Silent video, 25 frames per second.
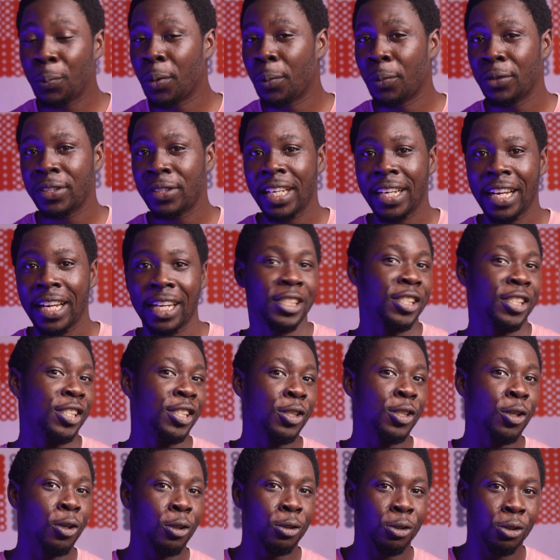promoter that she
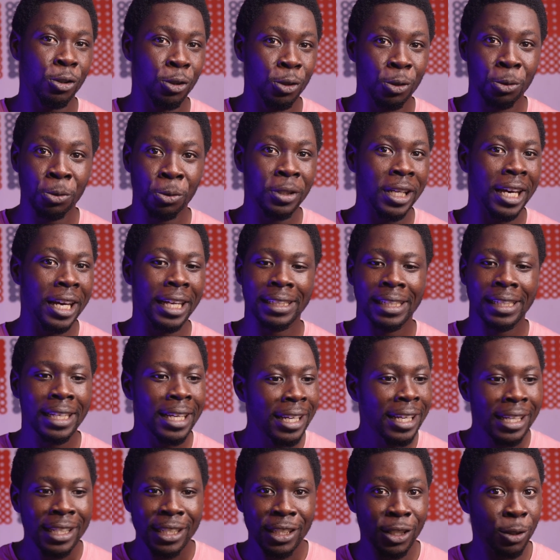got to use and
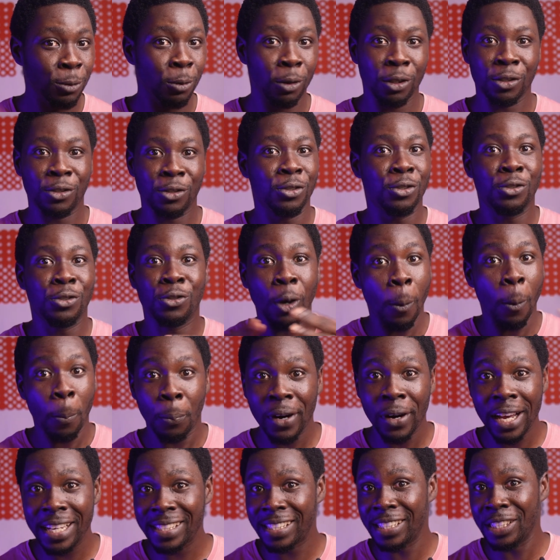she was
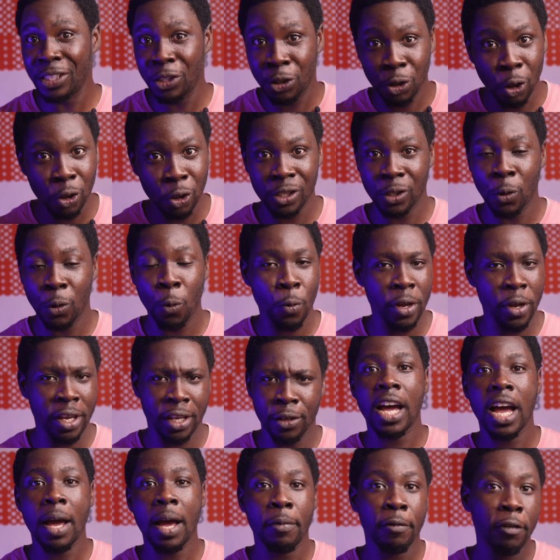surprised in just a week.
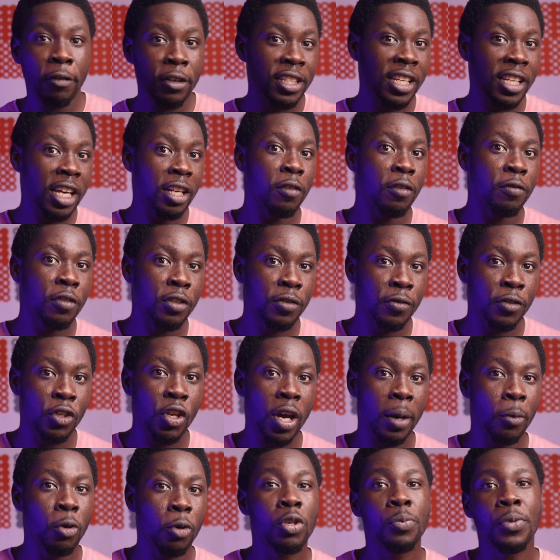And before the end of this
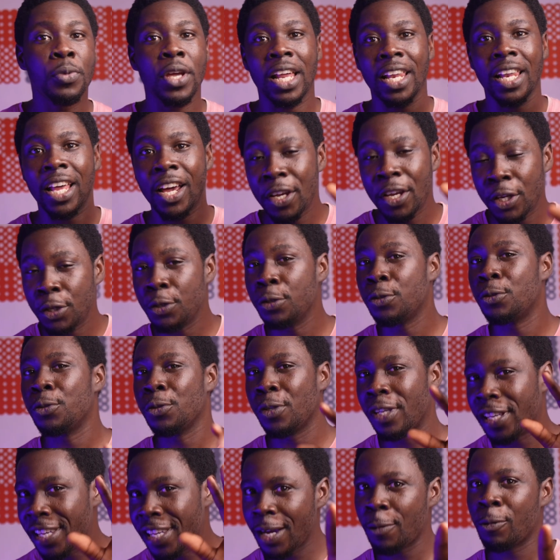video, I'm going to be allowing you to
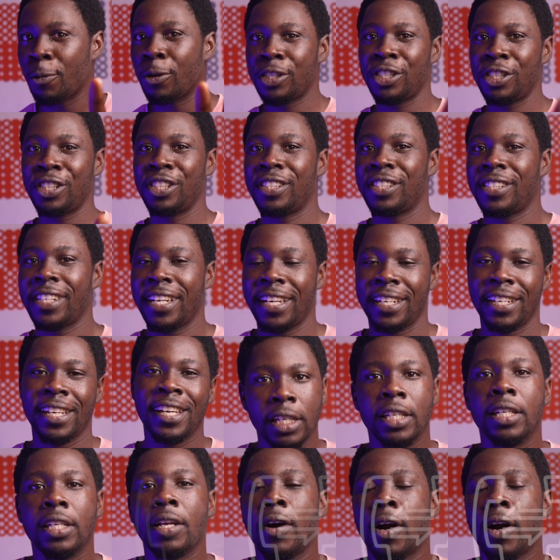hear what she said
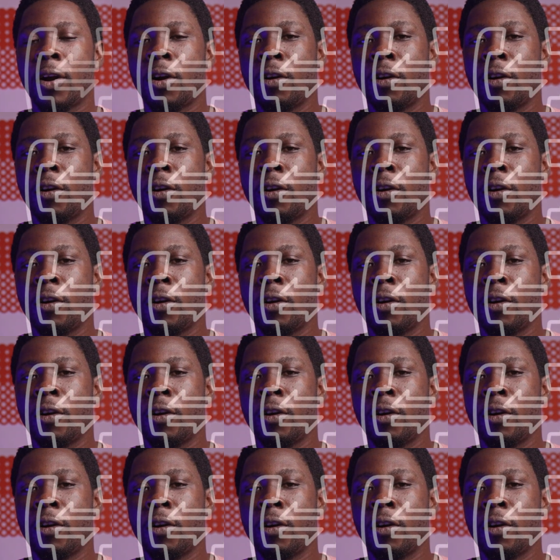in our